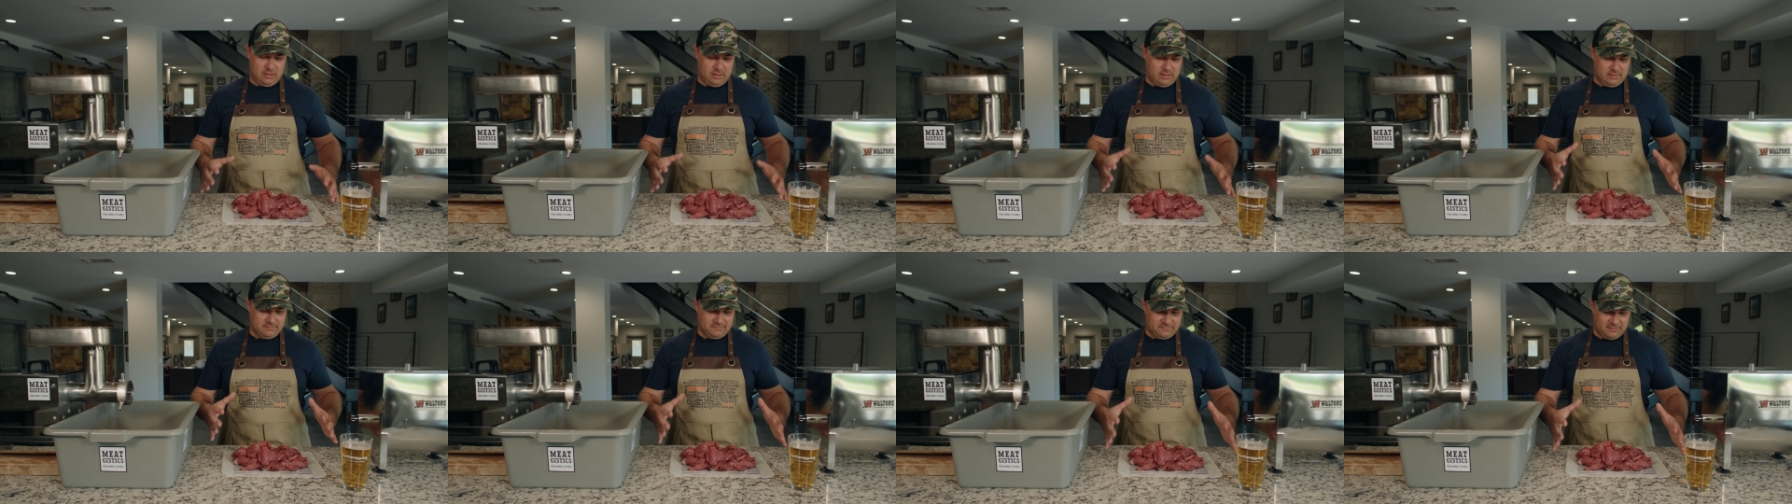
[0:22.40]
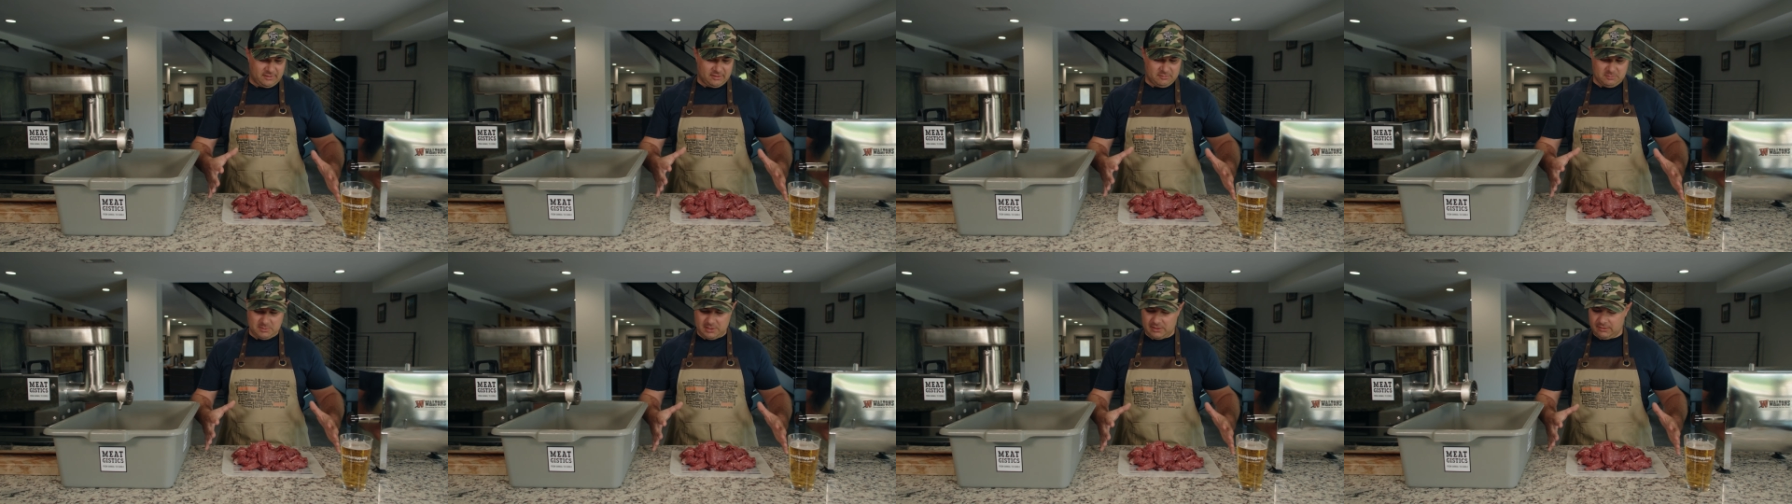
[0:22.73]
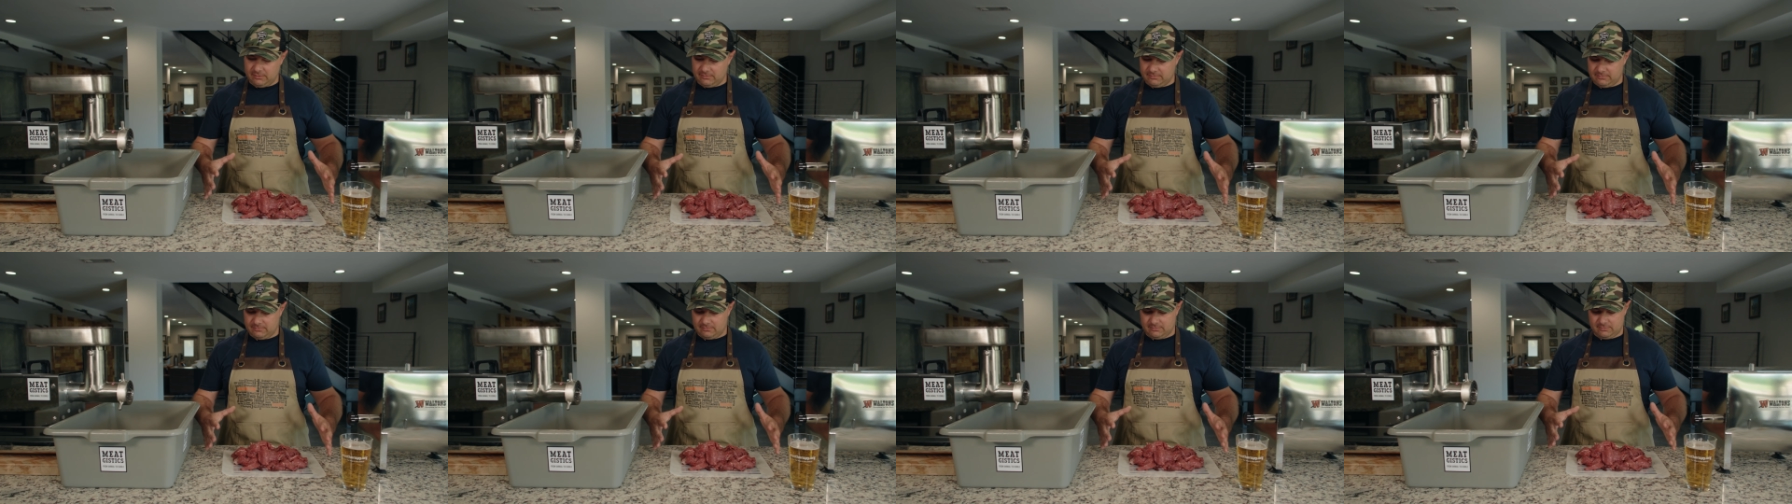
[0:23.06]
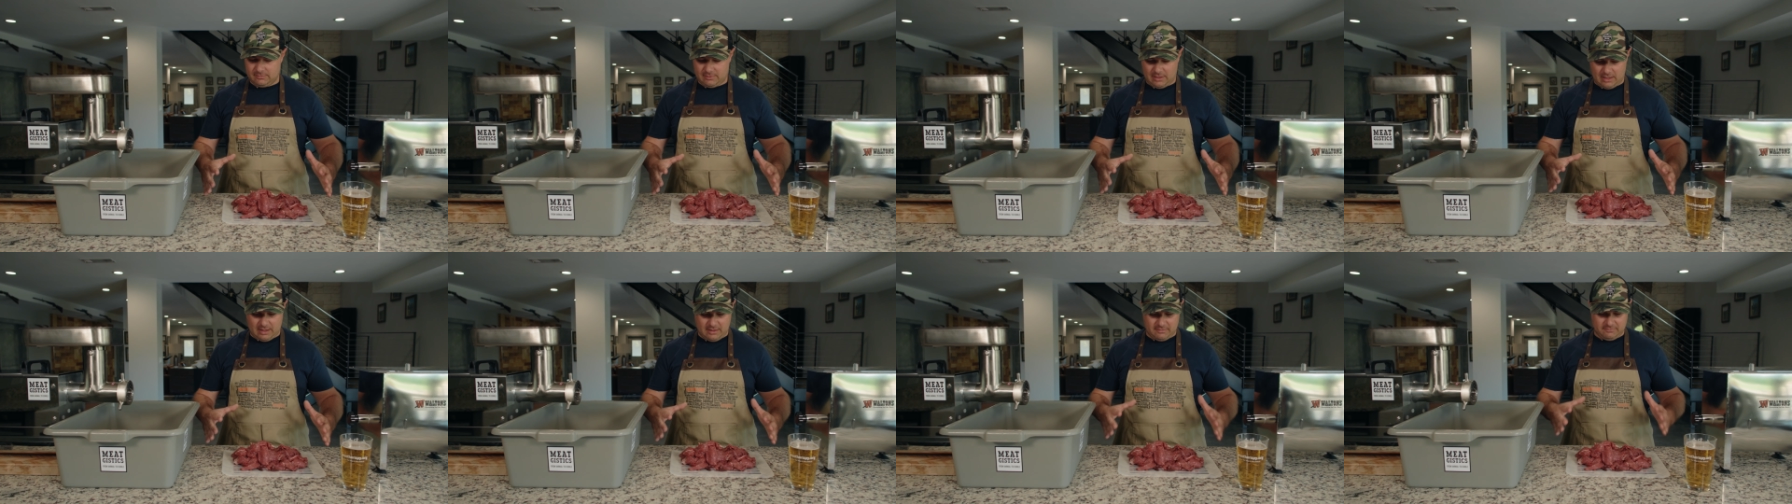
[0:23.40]
In front of me,
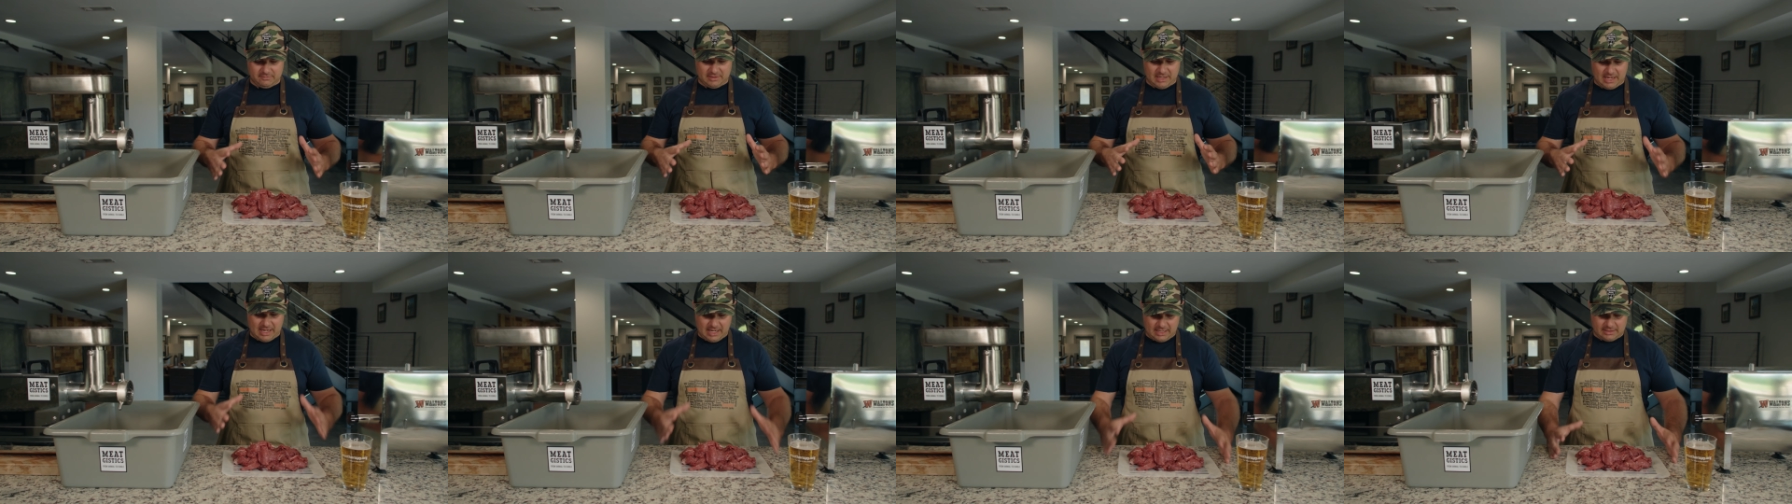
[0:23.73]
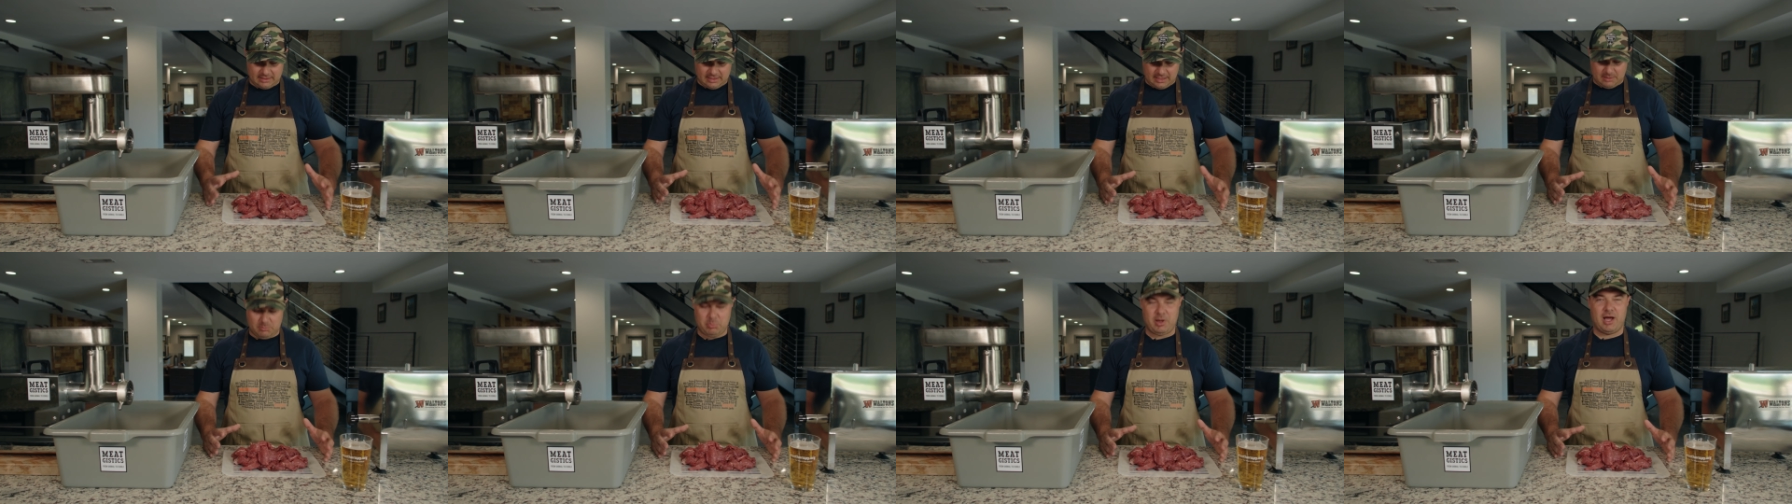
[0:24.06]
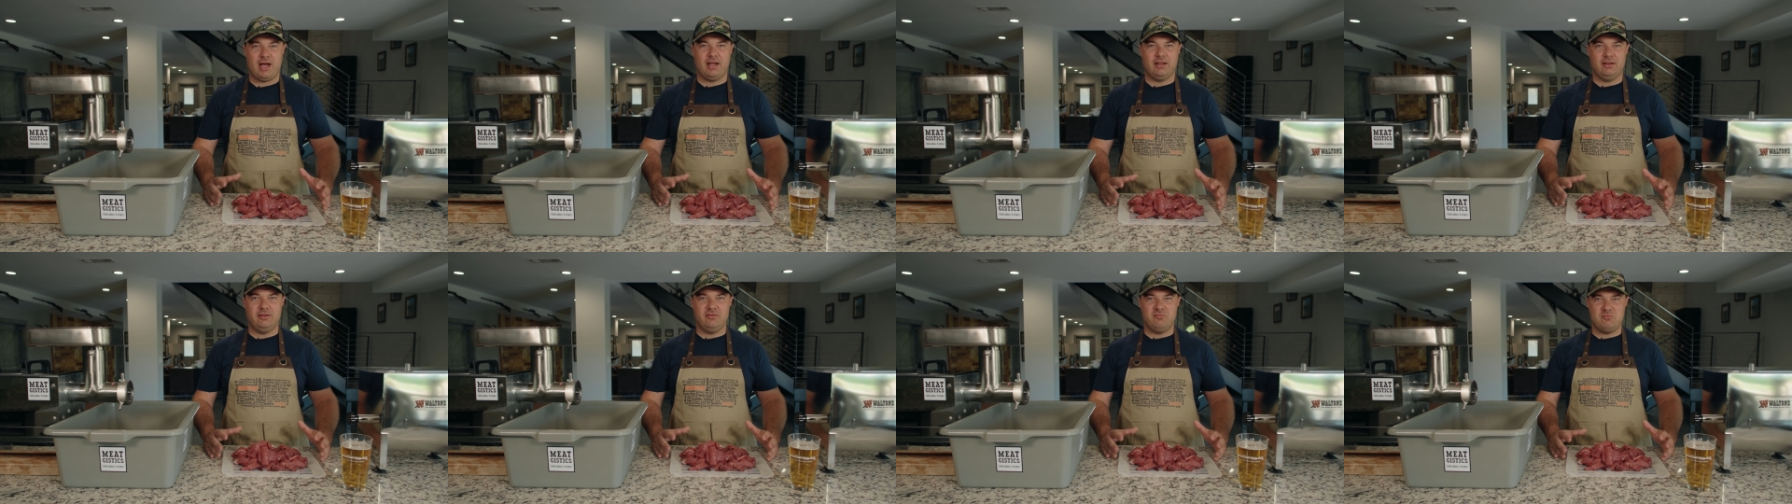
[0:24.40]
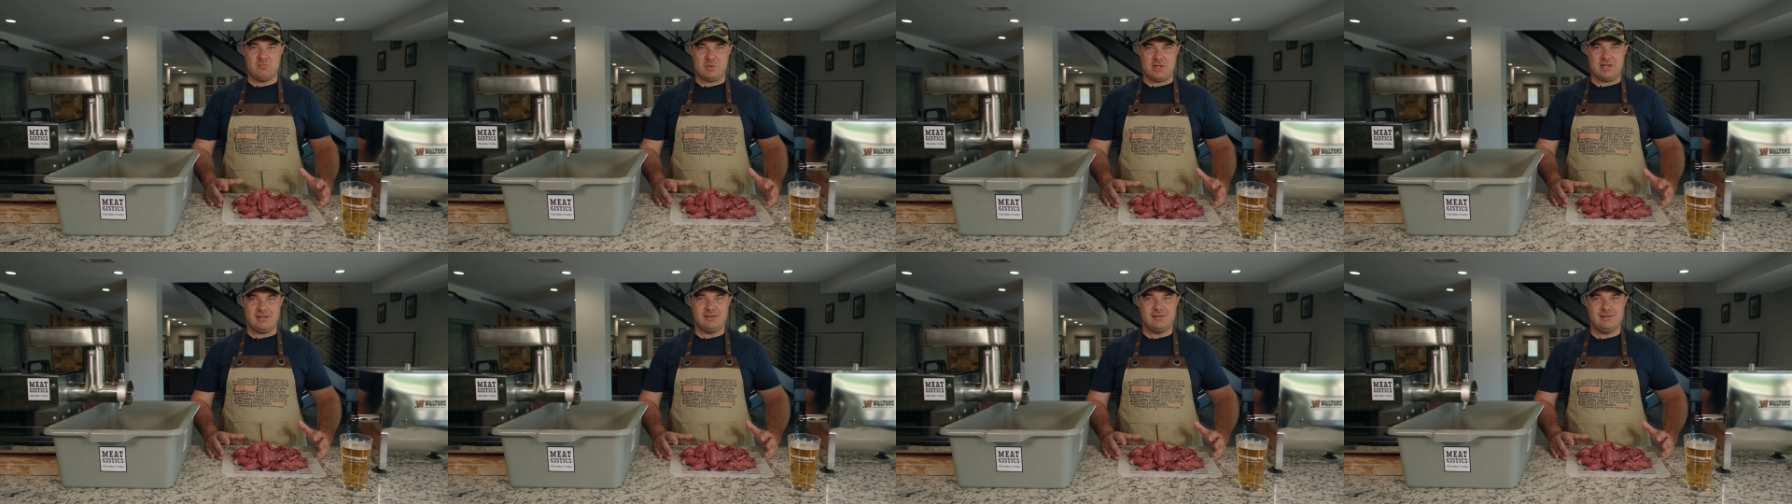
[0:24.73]
I've got a pile of
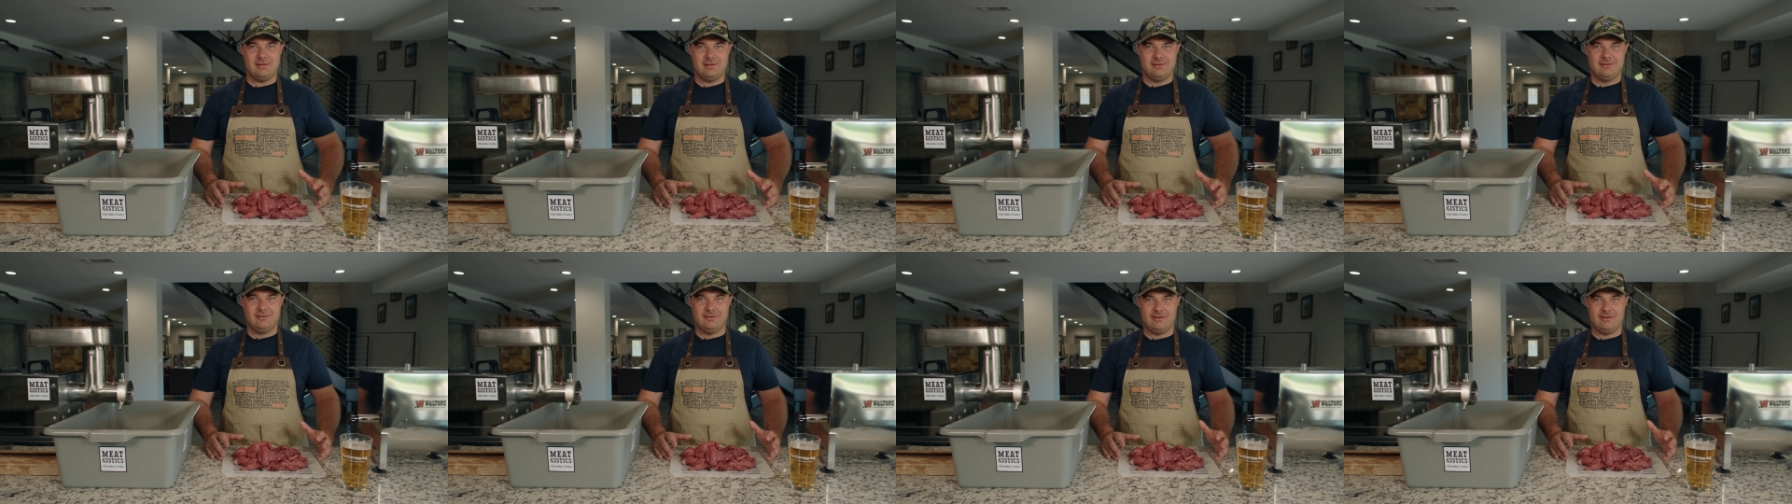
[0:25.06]
meat